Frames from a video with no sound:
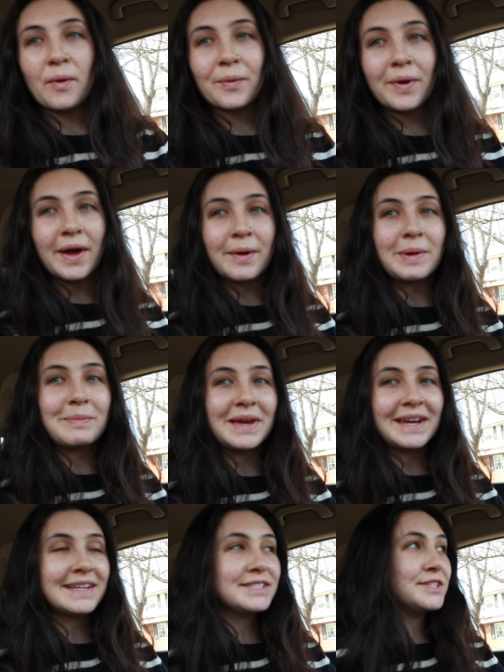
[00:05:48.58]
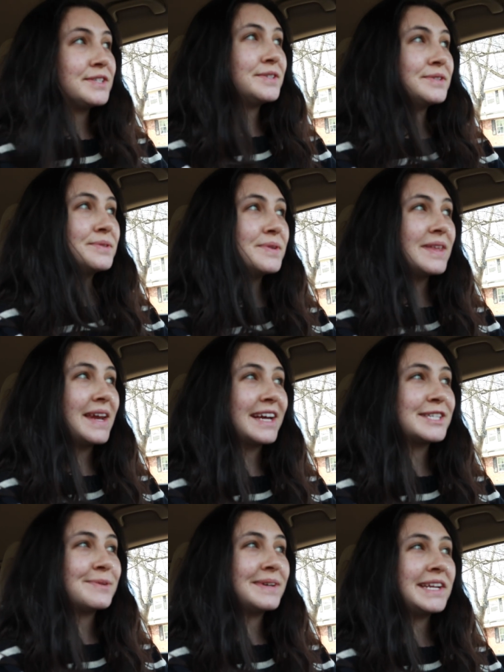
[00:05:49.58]
Okay, we made it to the
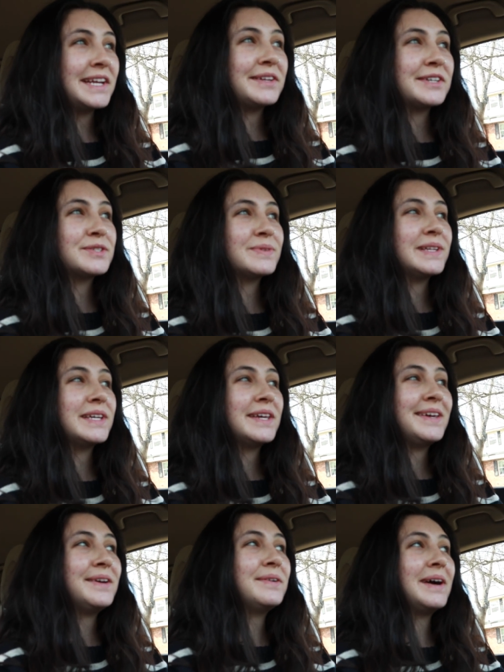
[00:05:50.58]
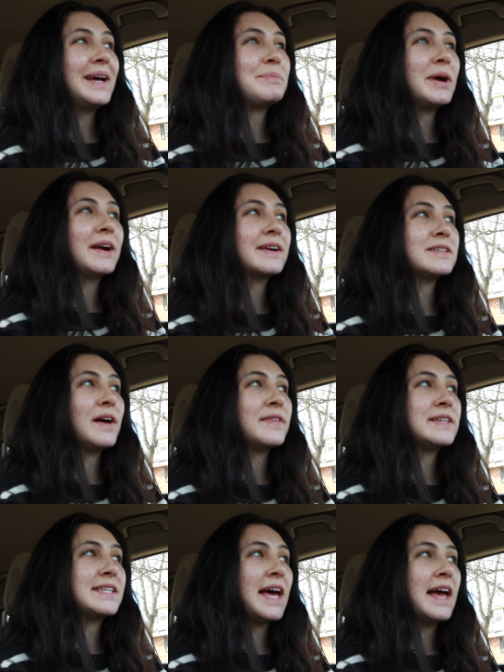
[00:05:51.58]
next one and it looks really cute. I parked on
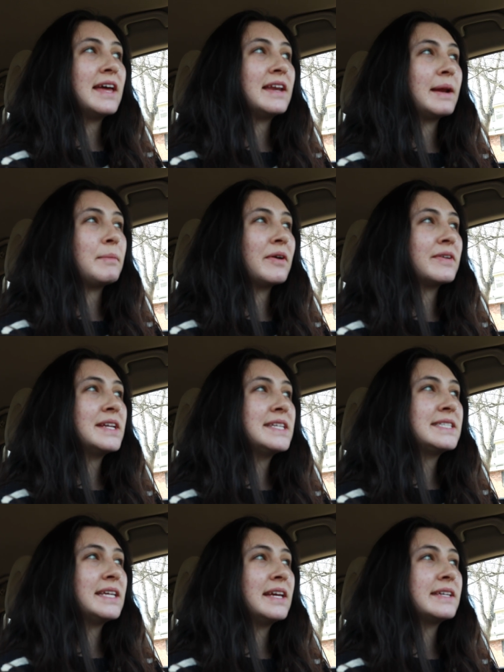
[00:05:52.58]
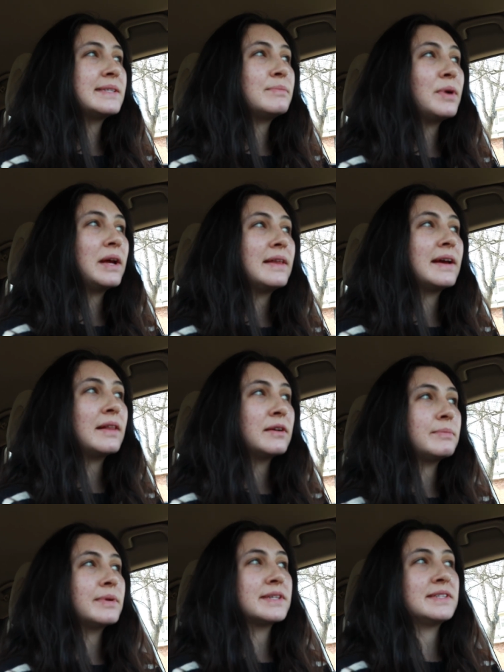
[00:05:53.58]
the side and I'm already seeing some brightly
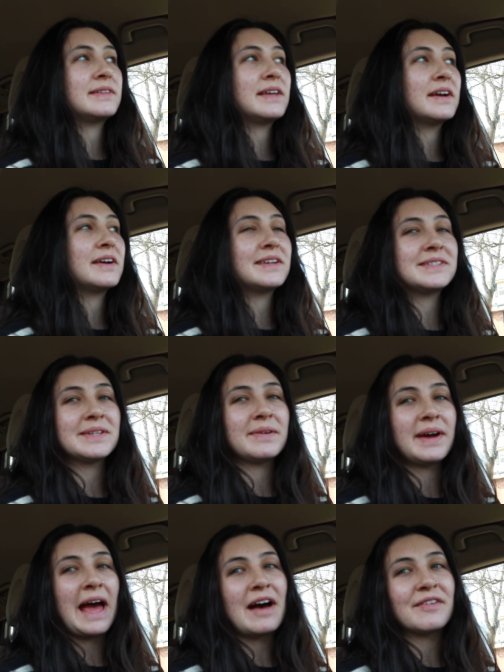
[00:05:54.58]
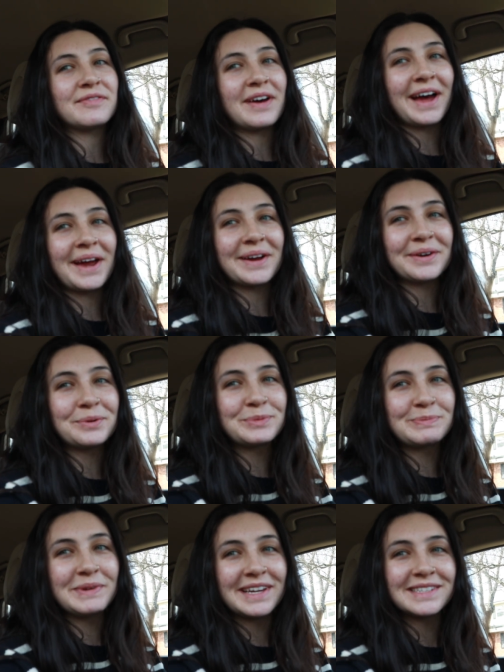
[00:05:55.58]
colored books in there and so I have high
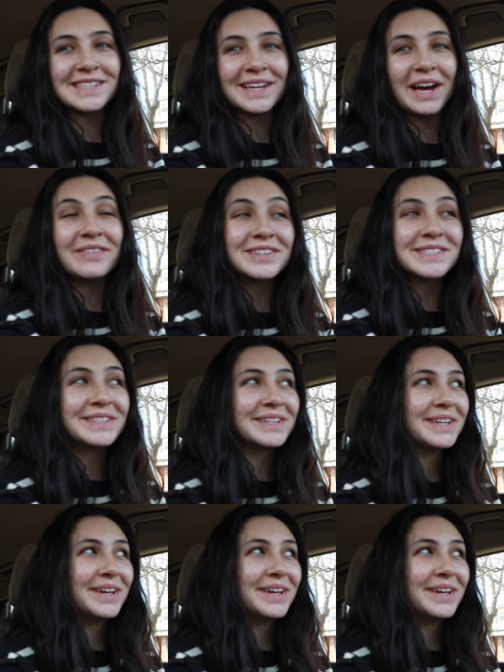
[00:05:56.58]
hopes because the covers look